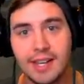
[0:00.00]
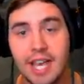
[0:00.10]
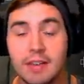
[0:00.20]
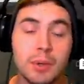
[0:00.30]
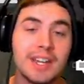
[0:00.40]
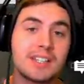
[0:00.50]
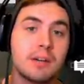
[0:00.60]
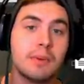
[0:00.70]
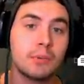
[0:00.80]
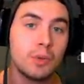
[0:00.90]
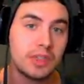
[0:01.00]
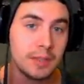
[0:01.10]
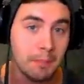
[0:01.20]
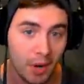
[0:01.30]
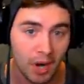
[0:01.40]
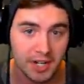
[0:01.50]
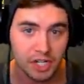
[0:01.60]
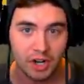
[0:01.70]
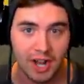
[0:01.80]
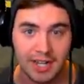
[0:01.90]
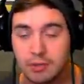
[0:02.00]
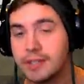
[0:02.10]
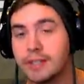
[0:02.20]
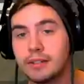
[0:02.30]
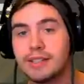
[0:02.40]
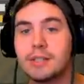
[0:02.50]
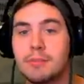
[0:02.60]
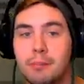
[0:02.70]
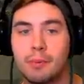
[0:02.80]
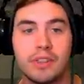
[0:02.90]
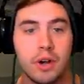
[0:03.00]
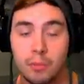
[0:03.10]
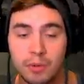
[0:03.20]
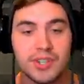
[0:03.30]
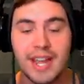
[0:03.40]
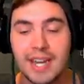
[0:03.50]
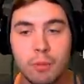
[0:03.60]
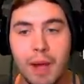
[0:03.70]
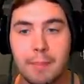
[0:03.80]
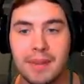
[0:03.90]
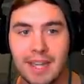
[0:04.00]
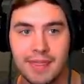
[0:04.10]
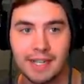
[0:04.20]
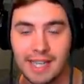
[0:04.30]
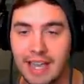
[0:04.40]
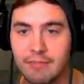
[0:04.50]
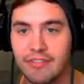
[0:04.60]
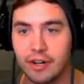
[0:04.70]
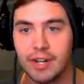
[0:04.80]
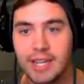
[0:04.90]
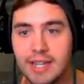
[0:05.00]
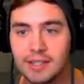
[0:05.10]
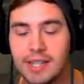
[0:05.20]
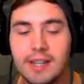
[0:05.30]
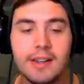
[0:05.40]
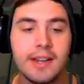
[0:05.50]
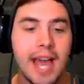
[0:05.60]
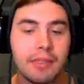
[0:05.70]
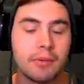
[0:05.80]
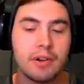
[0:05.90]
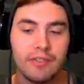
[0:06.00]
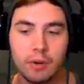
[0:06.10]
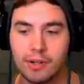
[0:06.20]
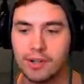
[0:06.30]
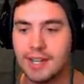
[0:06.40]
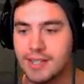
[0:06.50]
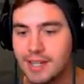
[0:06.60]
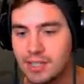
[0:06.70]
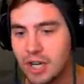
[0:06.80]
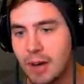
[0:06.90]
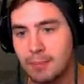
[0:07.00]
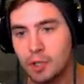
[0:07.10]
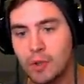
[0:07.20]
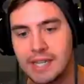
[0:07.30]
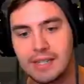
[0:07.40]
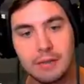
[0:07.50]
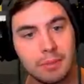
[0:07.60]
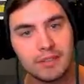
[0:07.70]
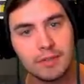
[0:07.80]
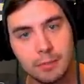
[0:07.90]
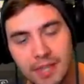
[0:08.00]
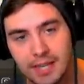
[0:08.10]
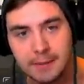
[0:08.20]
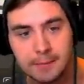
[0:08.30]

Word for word: If you hit someone with the body shot, you can clean them up with almost any weapon in the game very easily, and the Revoker is a top choice in PvP.